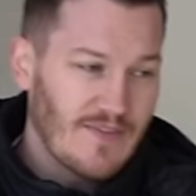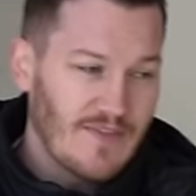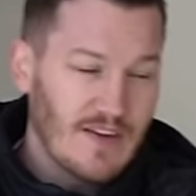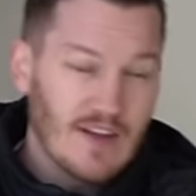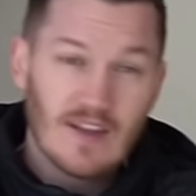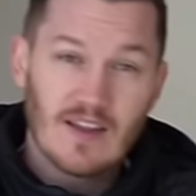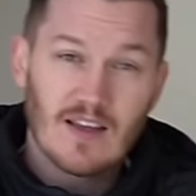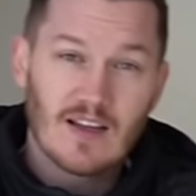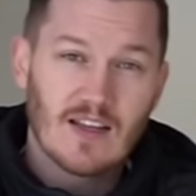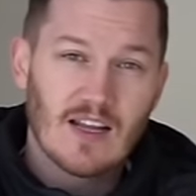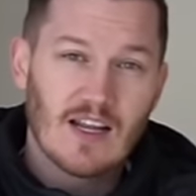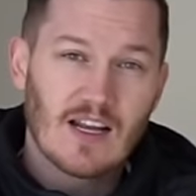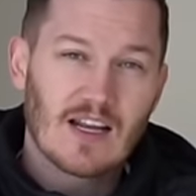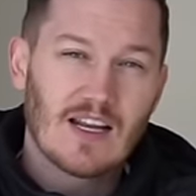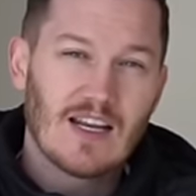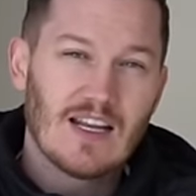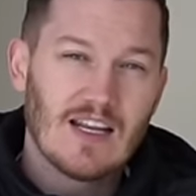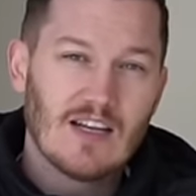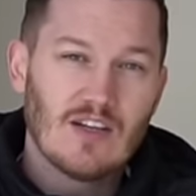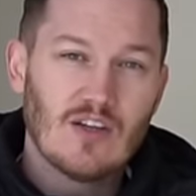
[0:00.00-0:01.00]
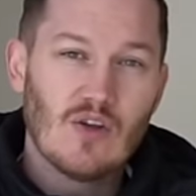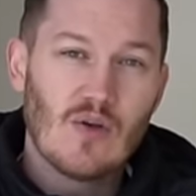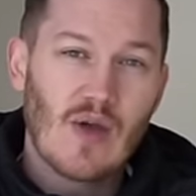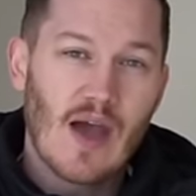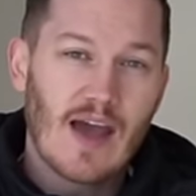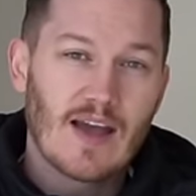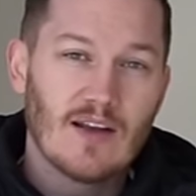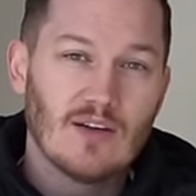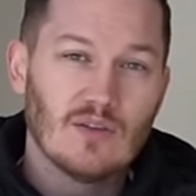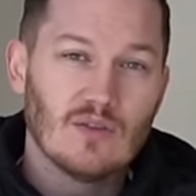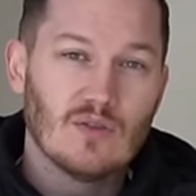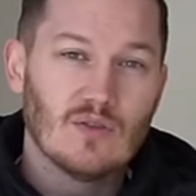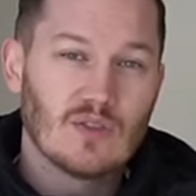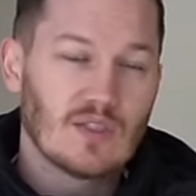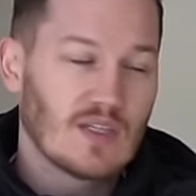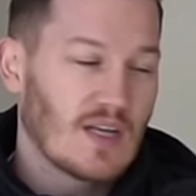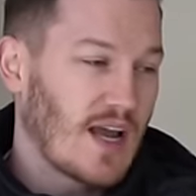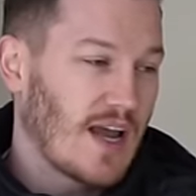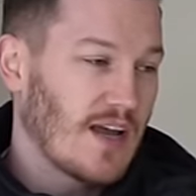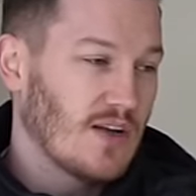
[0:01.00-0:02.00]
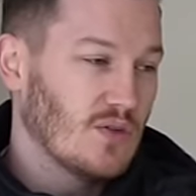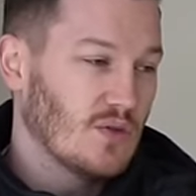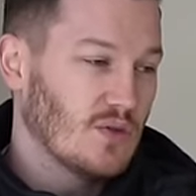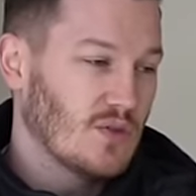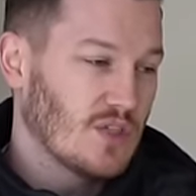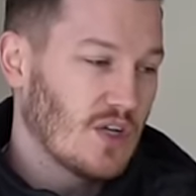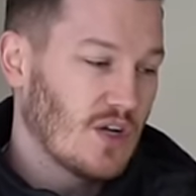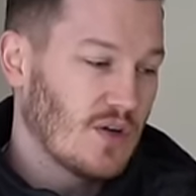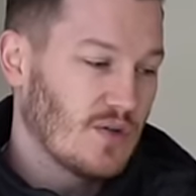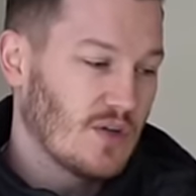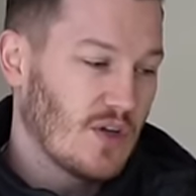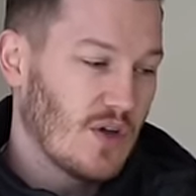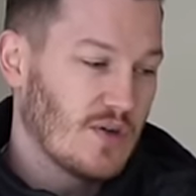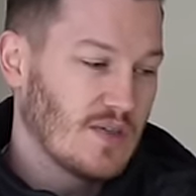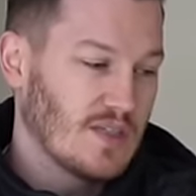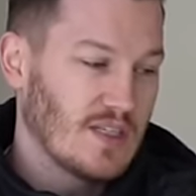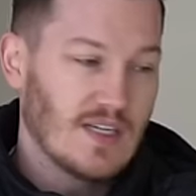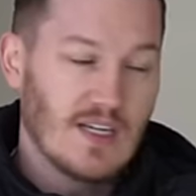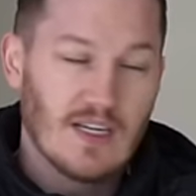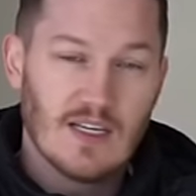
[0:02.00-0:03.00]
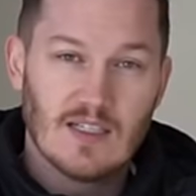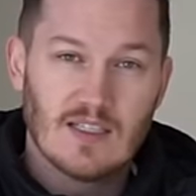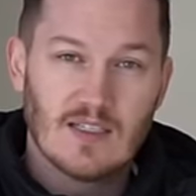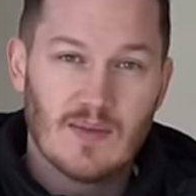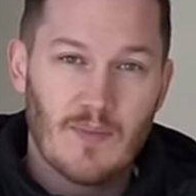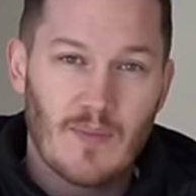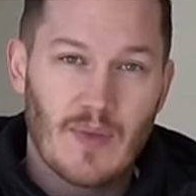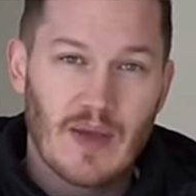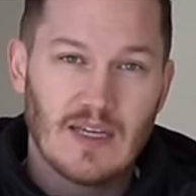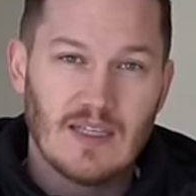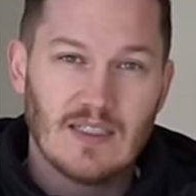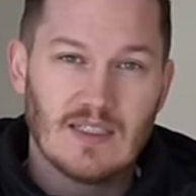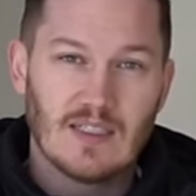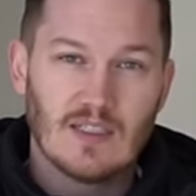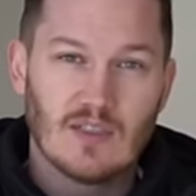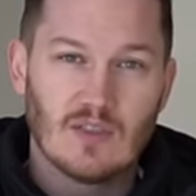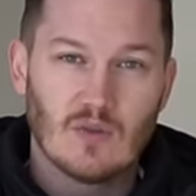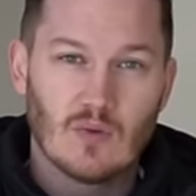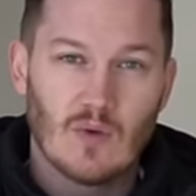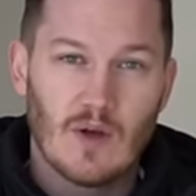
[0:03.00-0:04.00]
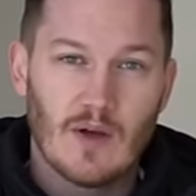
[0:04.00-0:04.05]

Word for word: definitely think they're gonna need new handles and also going to need some painting as